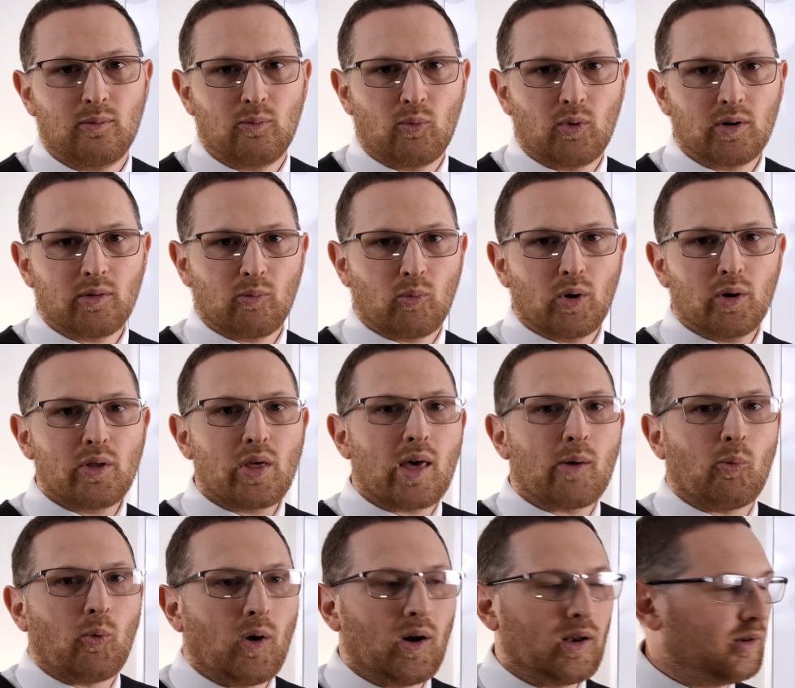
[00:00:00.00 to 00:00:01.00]
What do
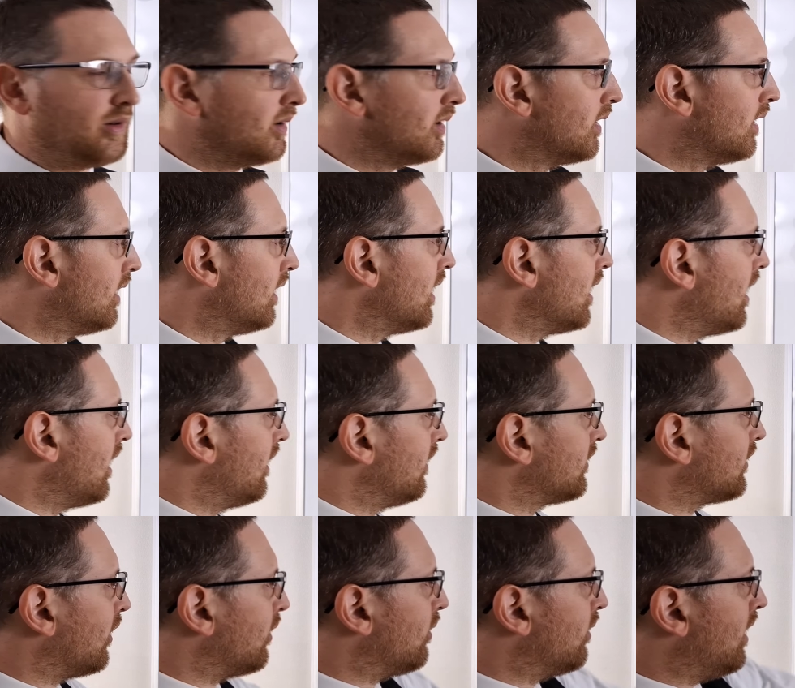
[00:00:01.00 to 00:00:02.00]
they want?
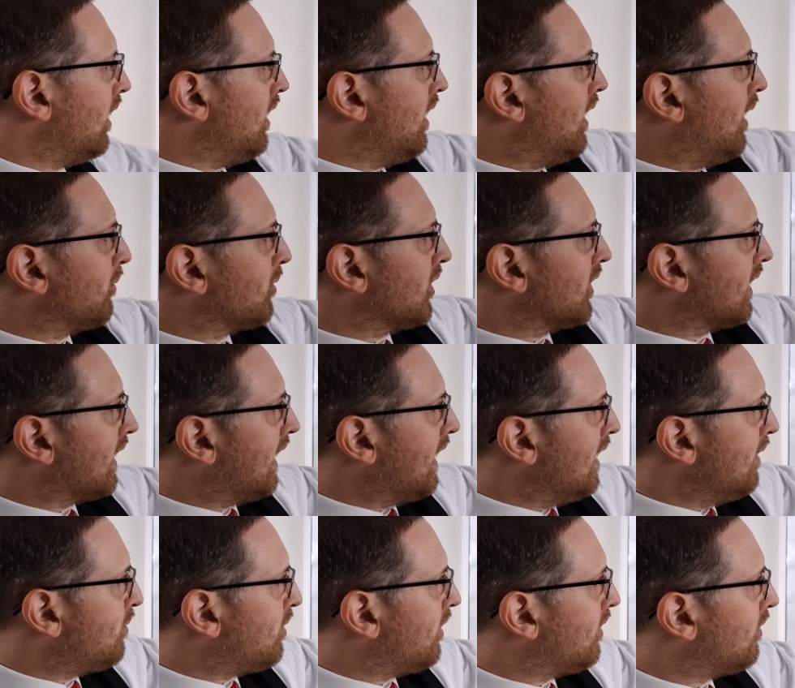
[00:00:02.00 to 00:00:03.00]
So I'm going to
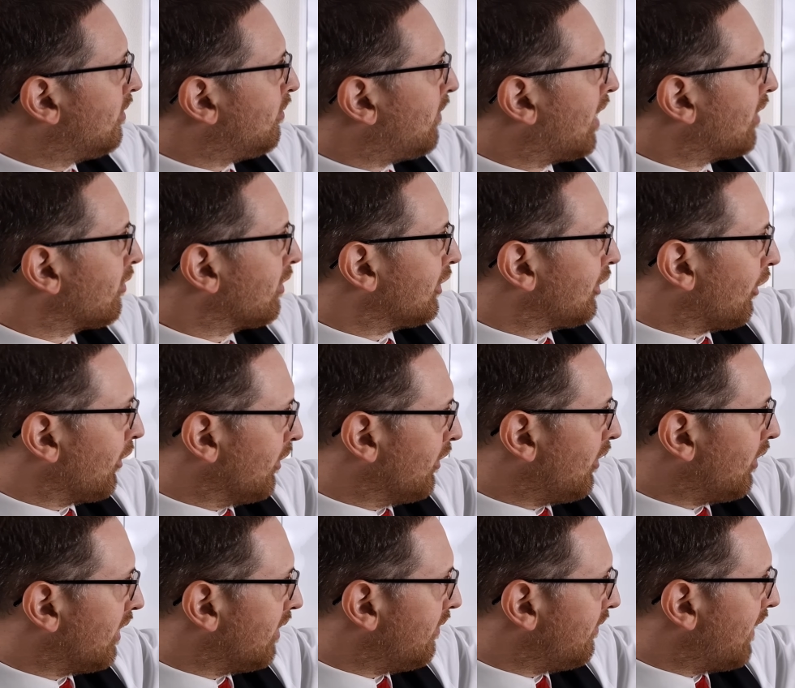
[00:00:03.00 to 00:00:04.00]
keep my return
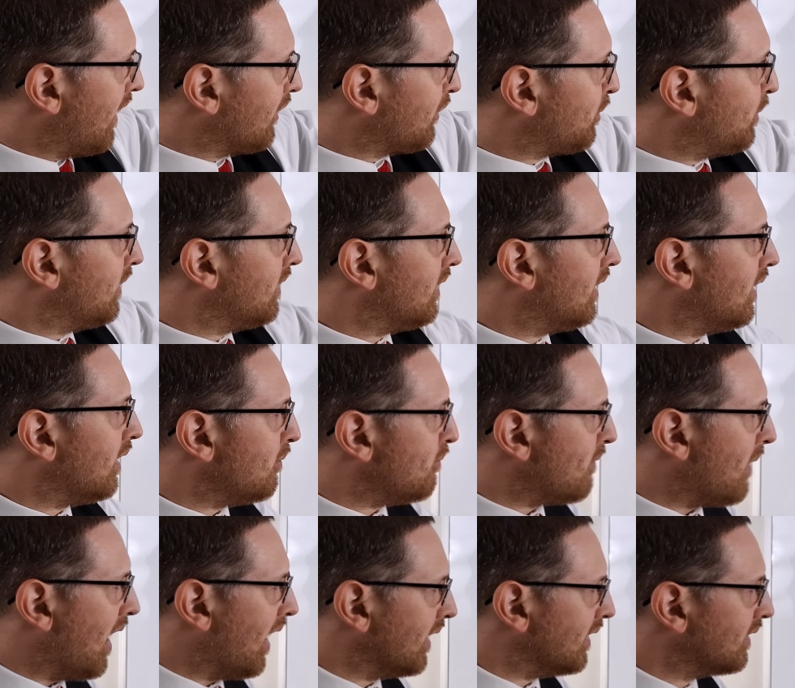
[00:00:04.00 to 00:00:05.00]
on investment
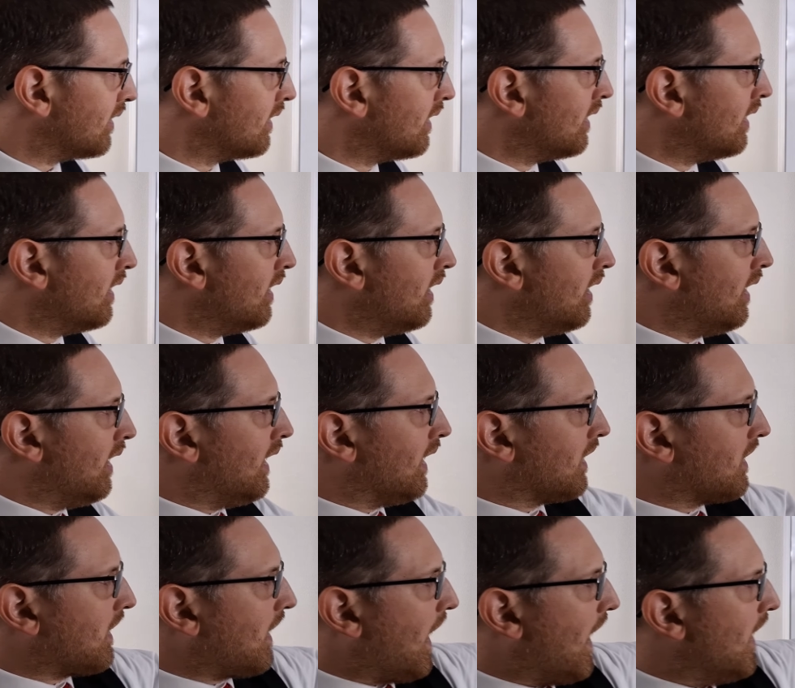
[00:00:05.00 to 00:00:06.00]
in mind.
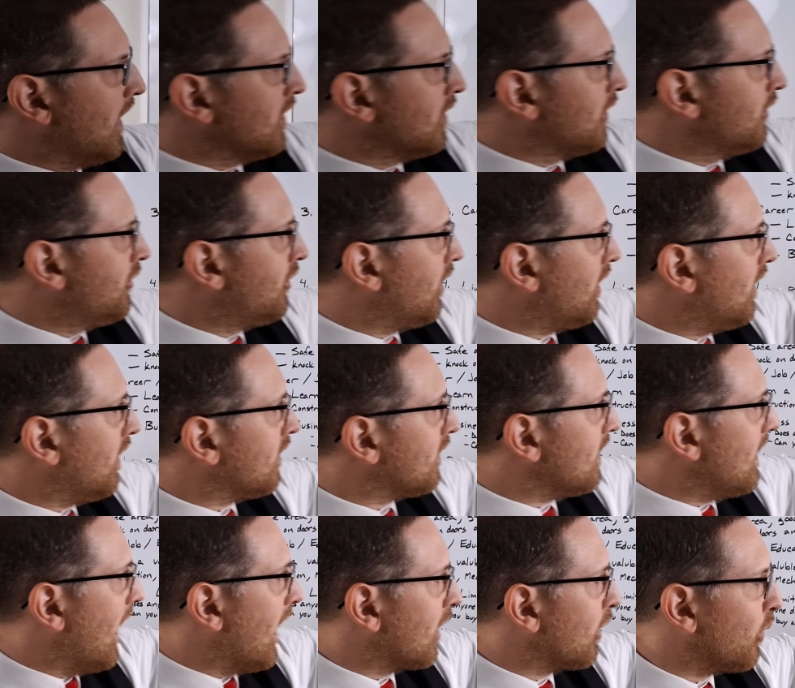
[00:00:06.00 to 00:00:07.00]
College
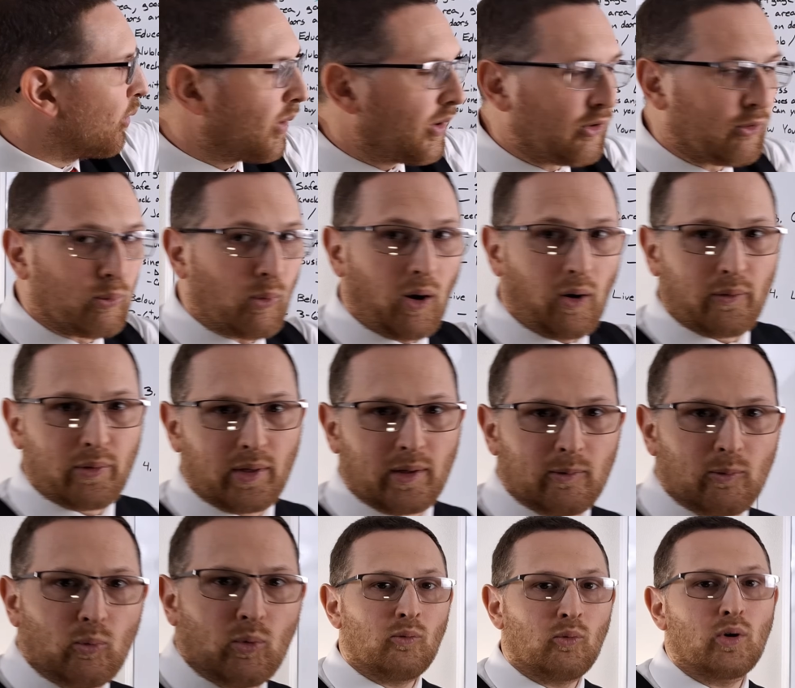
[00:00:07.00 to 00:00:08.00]
is not always worth
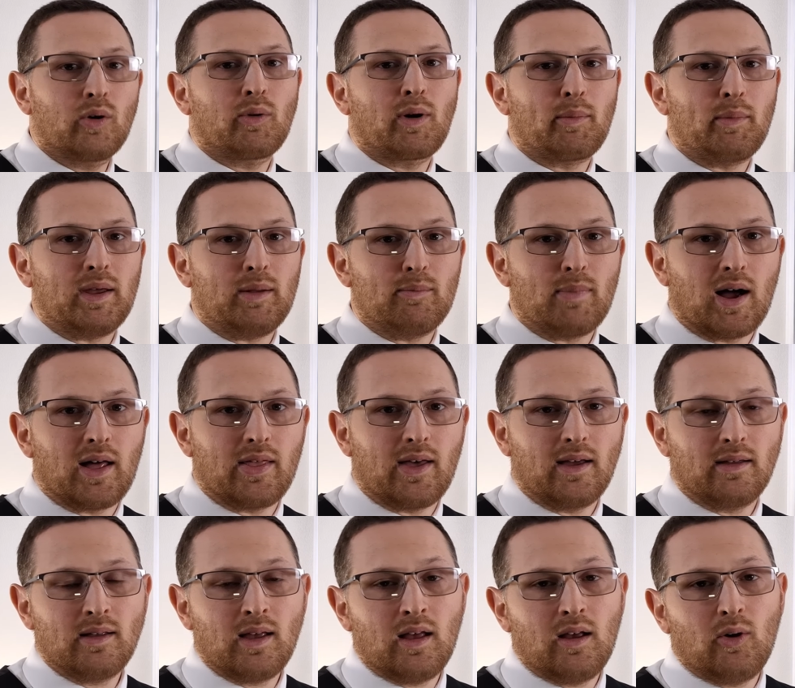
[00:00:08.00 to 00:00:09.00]
it. What do I mean by
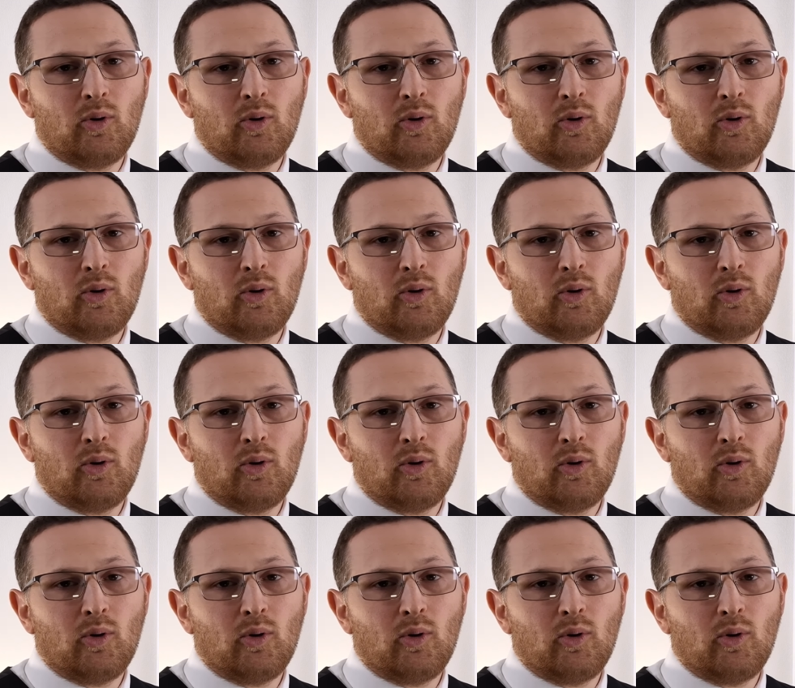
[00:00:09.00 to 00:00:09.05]
that?